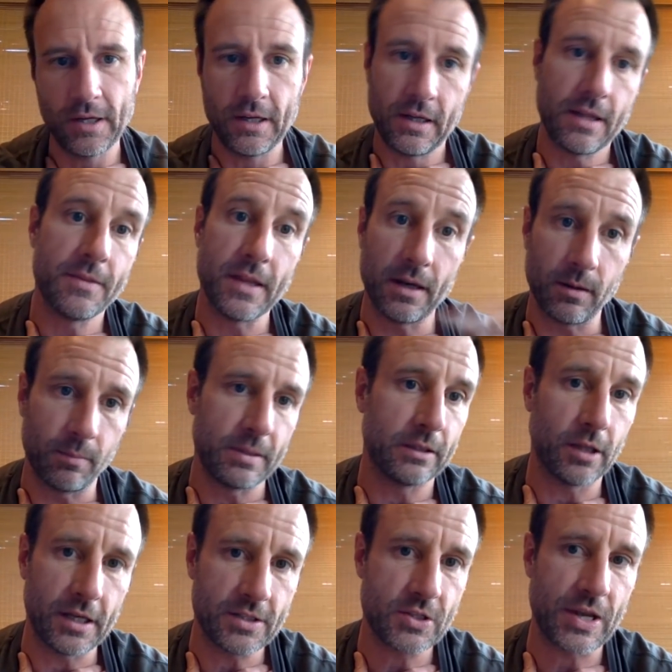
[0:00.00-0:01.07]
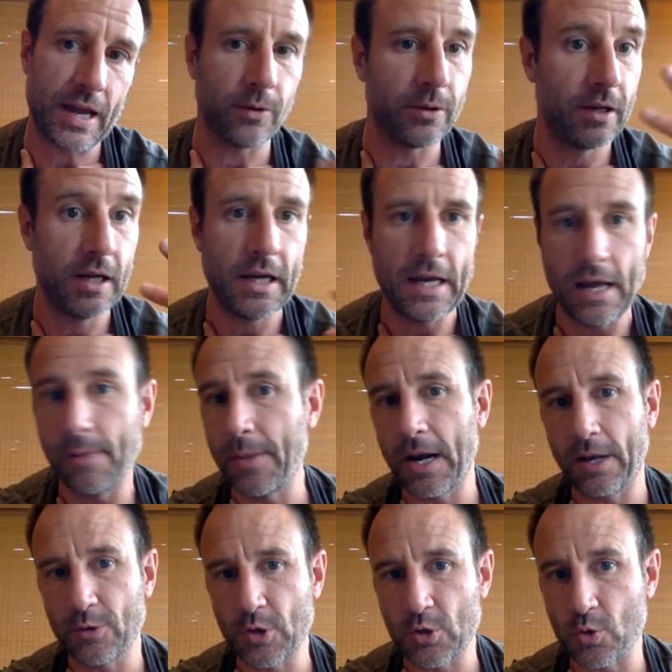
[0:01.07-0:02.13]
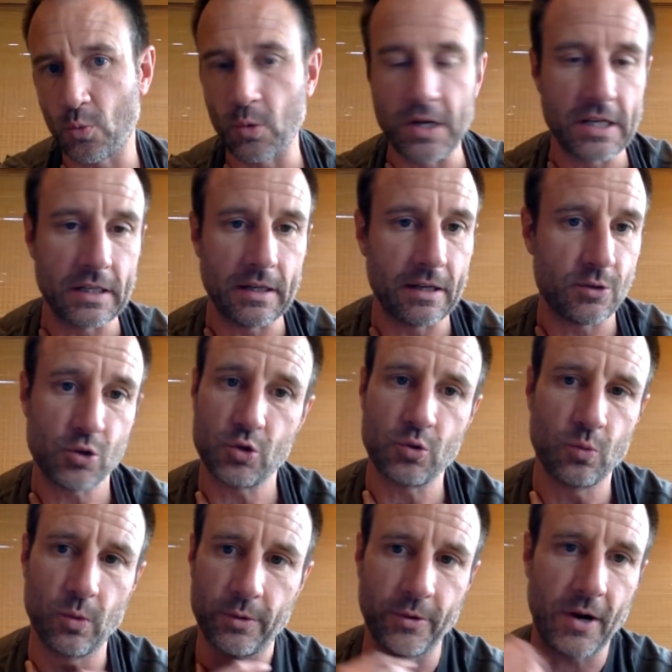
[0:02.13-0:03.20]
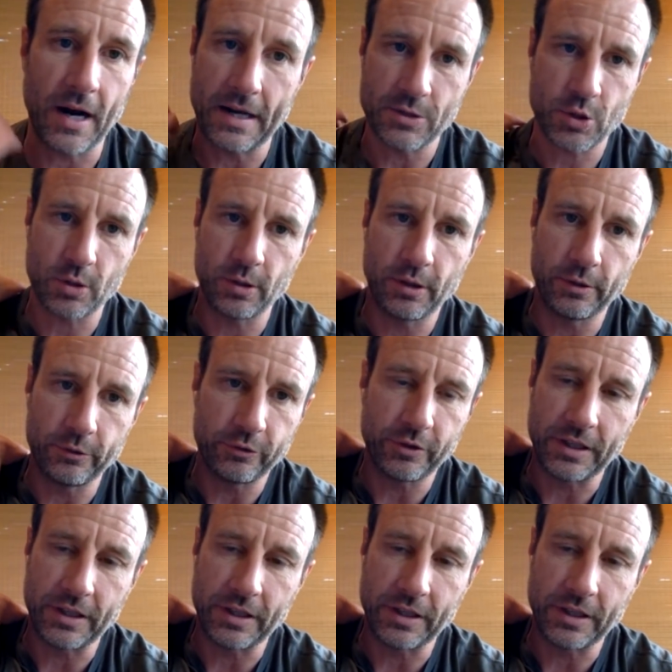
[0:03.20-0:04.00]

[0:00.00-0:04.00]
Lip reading: and then it'll be lights out, and then I'll just read it with her eyes closed.